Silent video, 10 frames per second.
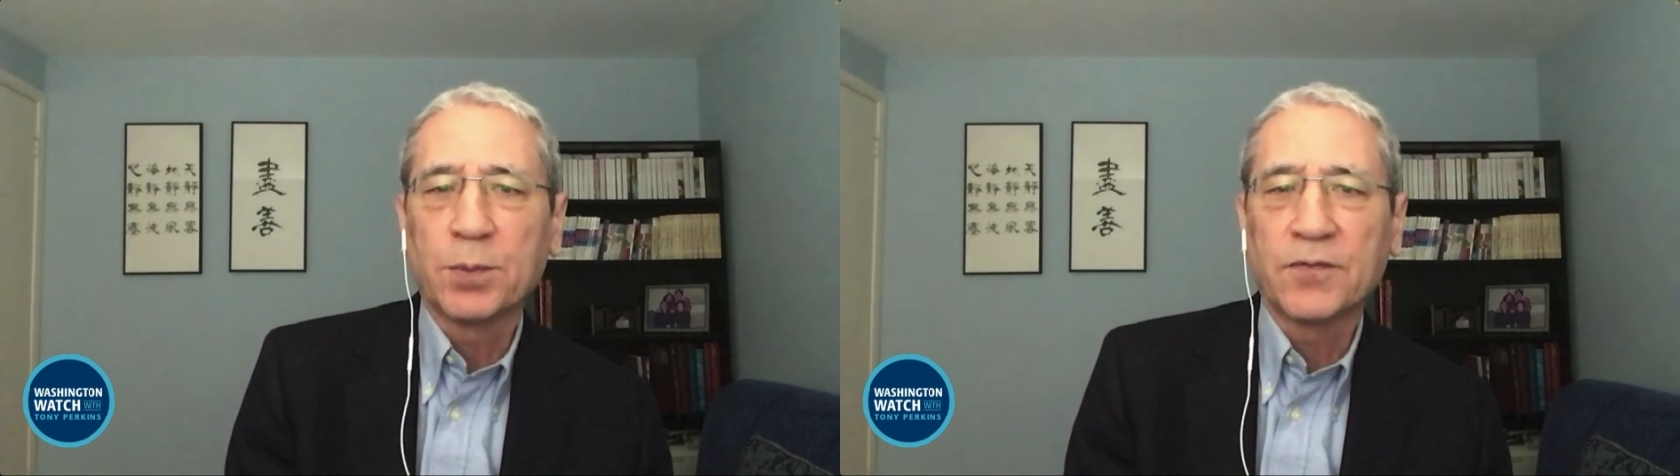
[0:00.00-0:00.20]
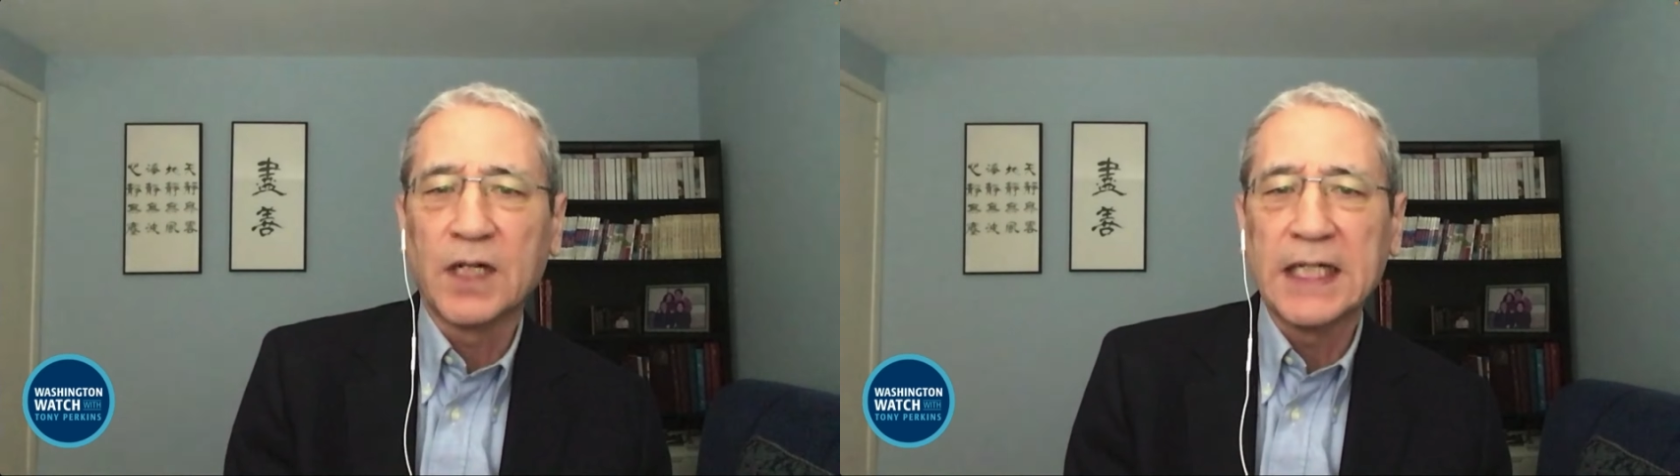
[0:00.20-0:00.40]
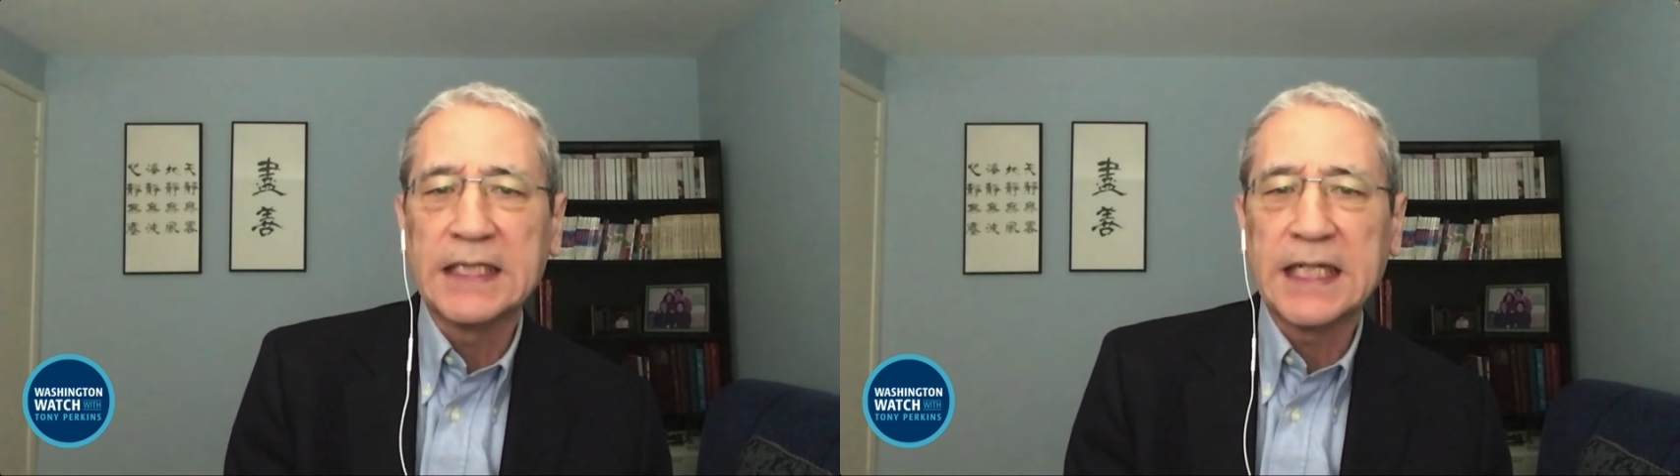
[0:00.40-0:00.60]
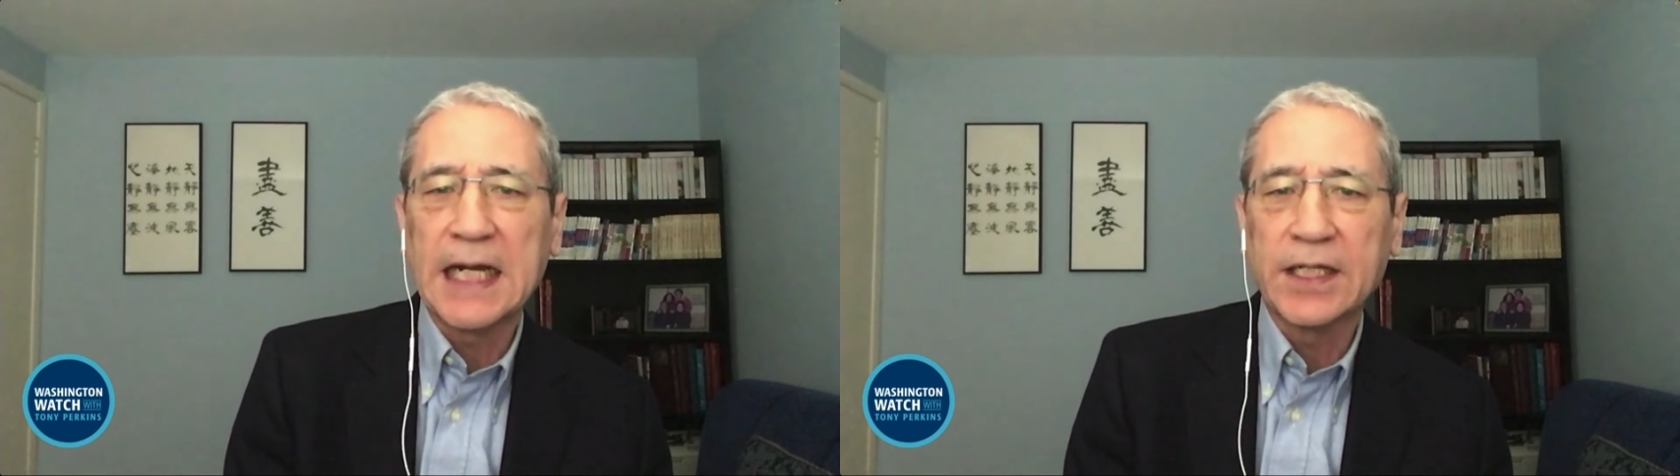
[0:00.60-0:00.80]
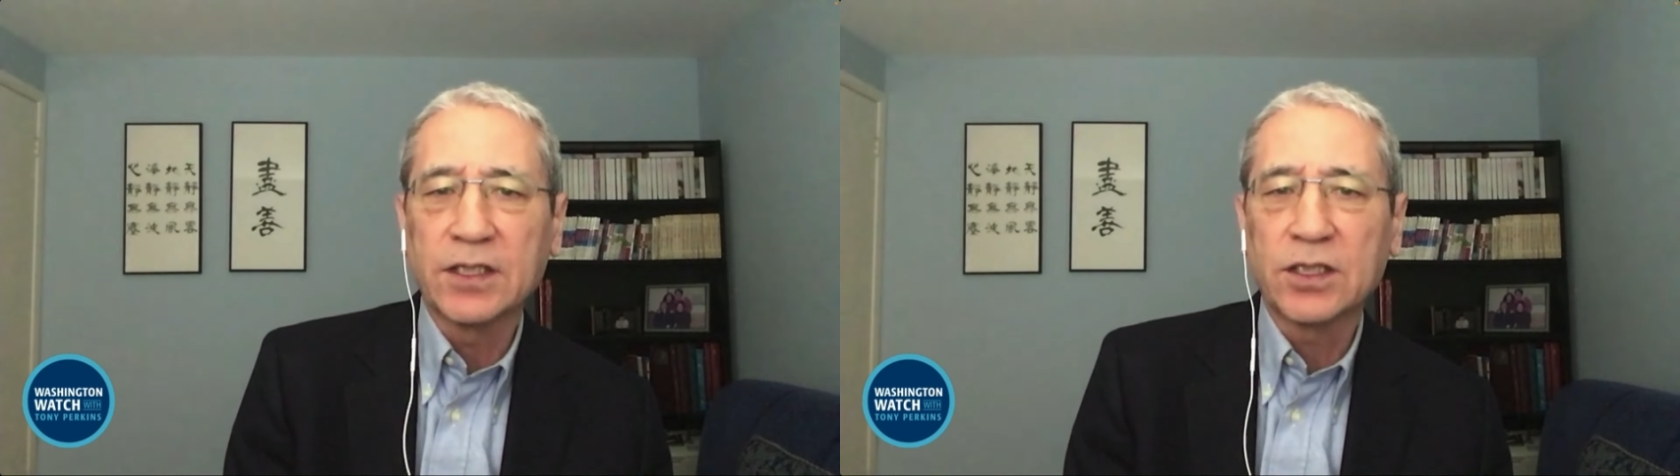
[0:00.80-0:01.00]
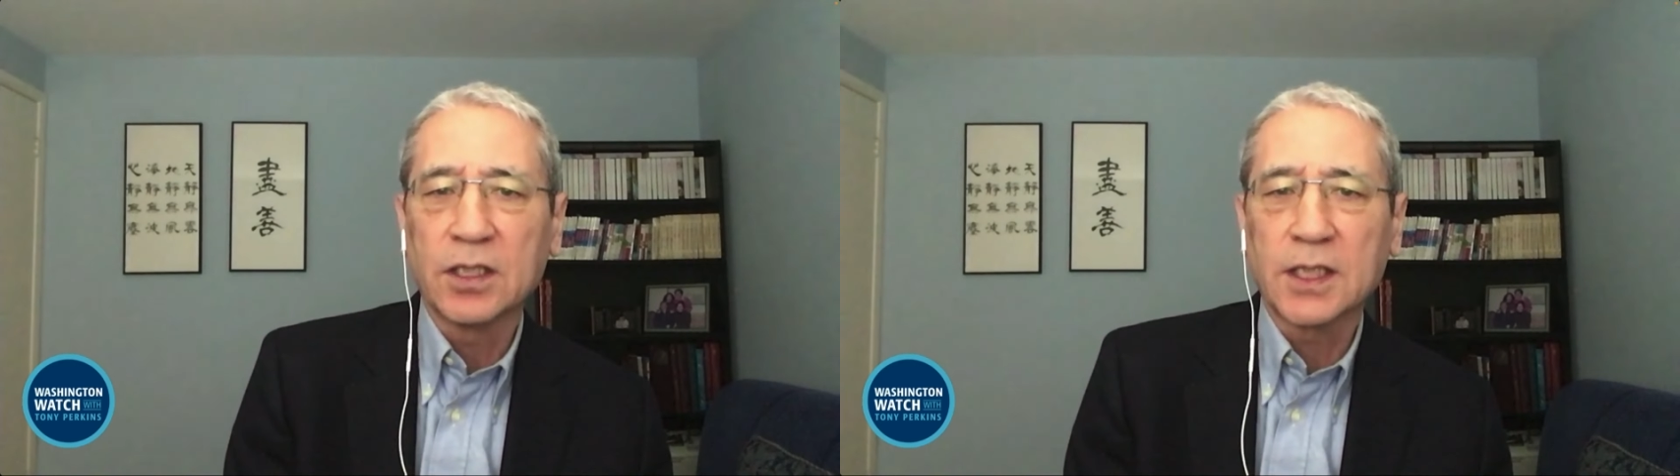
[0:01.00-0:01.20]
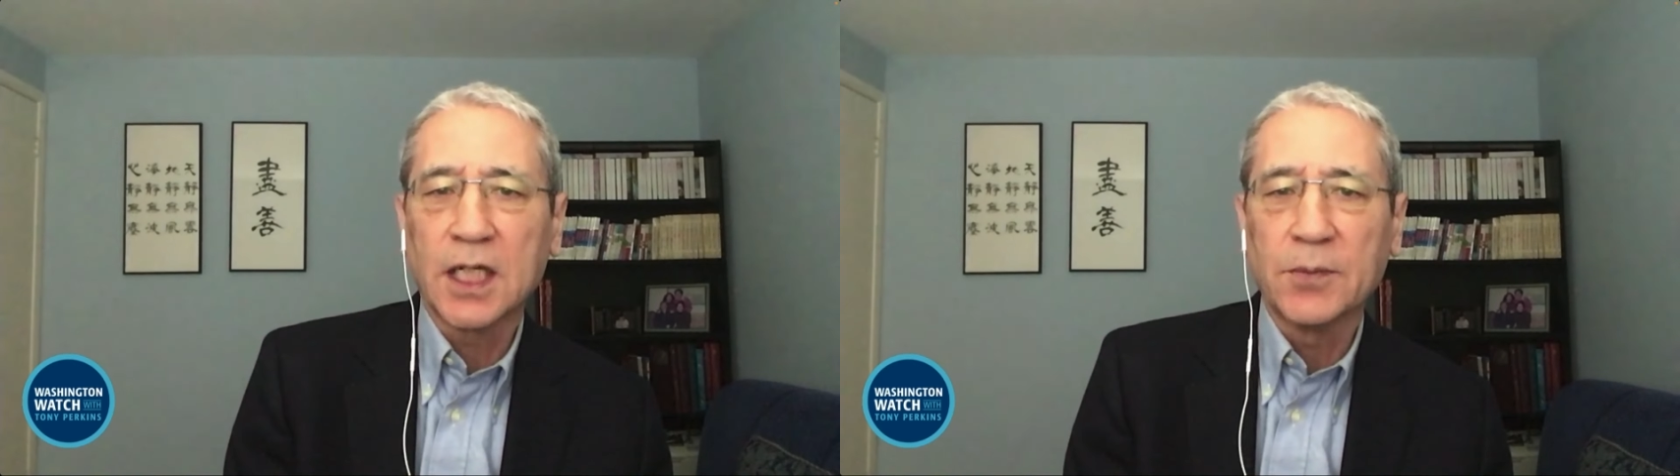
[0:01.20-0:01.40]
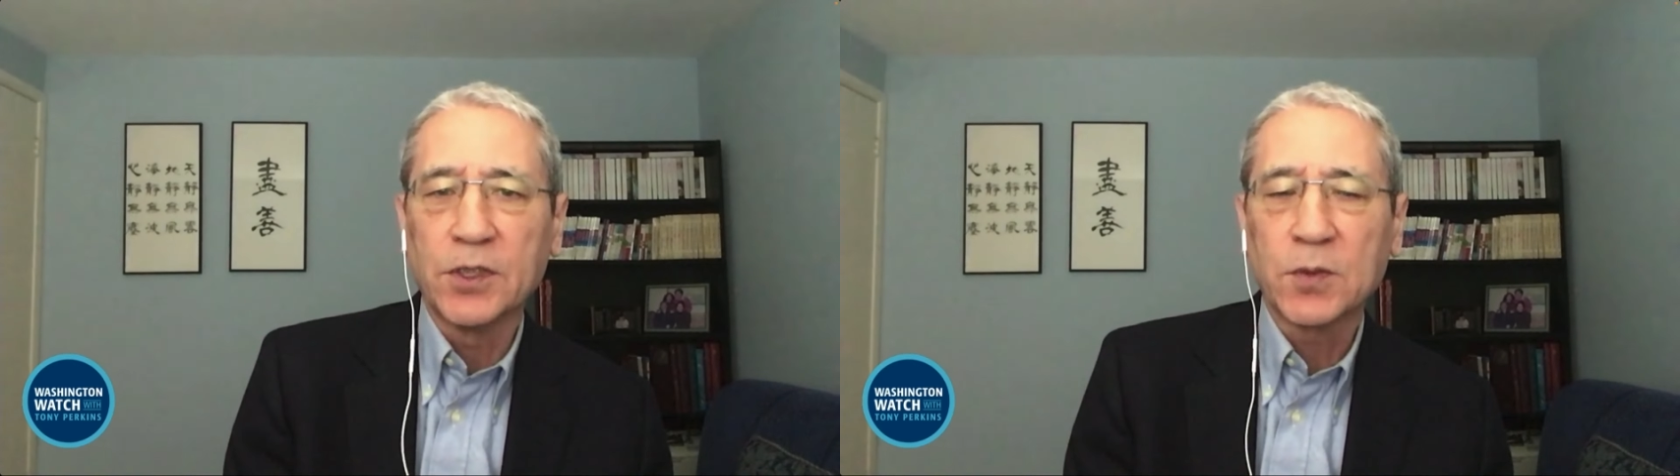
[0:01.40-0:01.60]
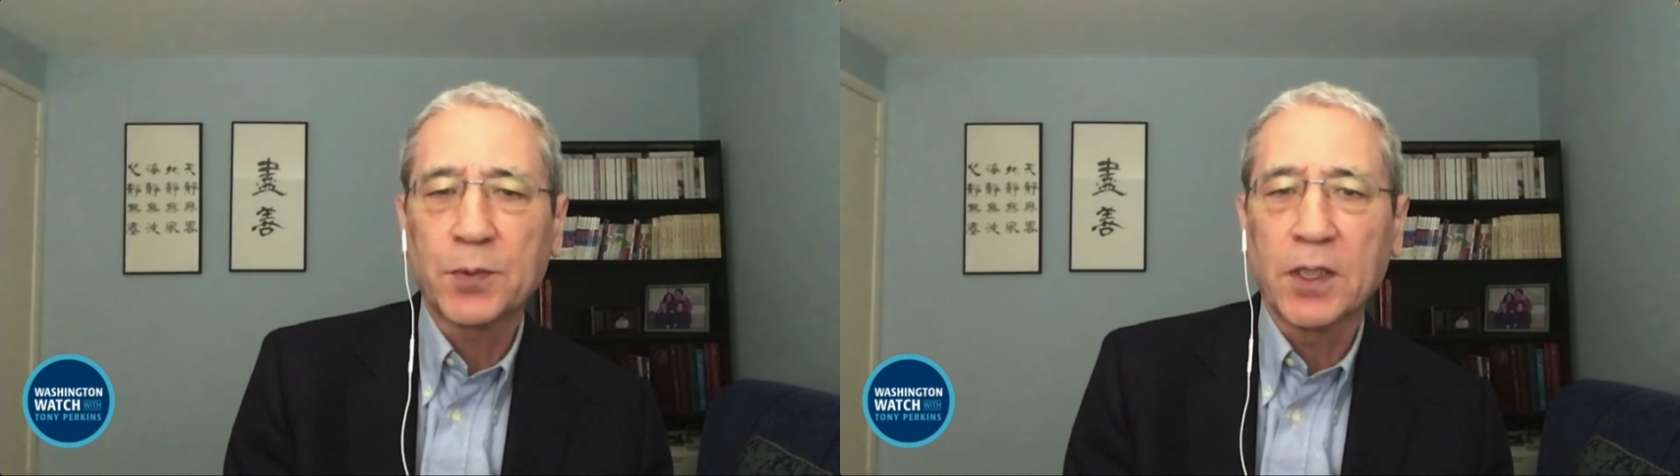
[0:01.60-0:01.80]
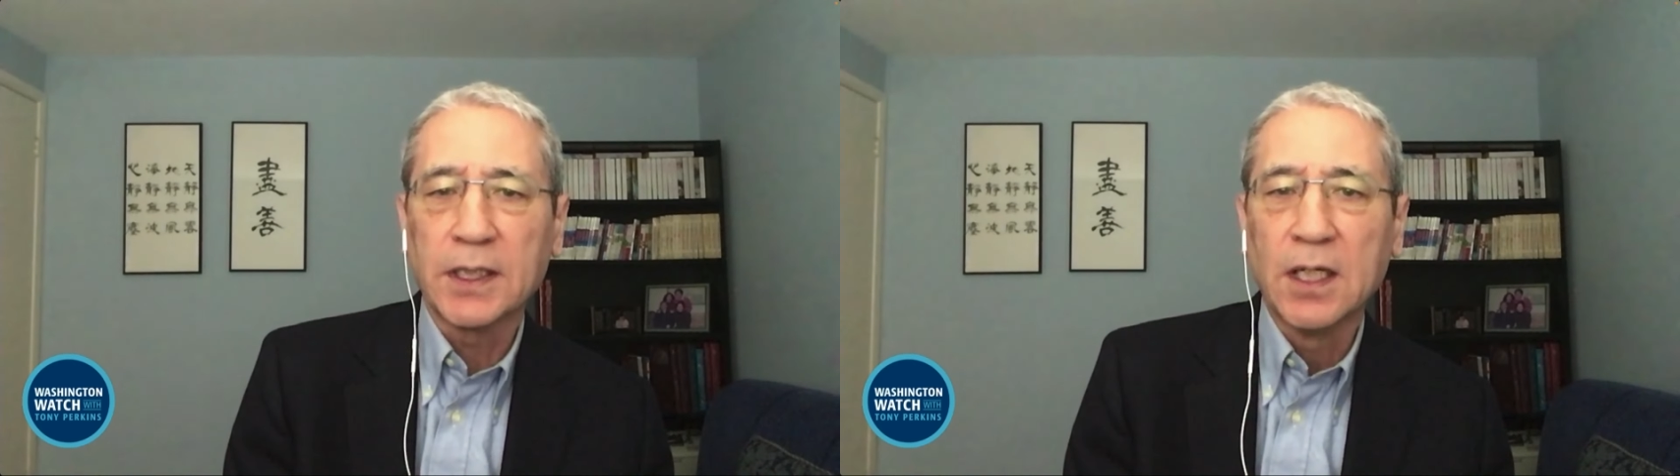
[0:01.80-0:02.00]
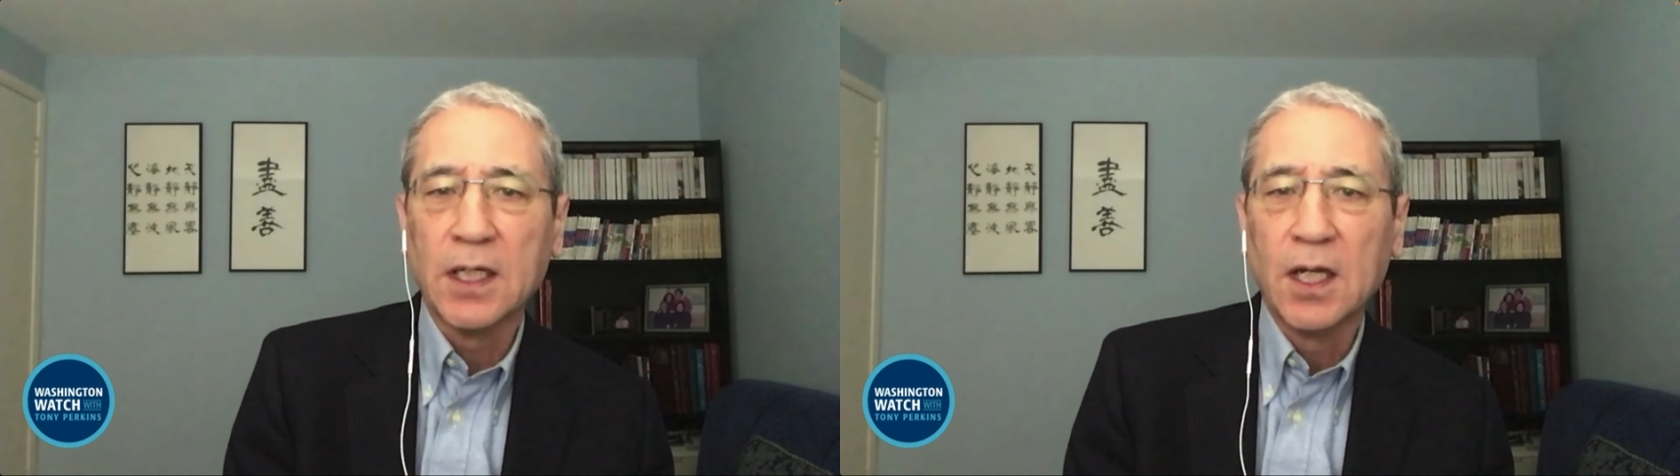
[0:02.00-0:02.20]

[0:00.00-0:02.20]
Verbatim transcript: provide data to the Communist Party,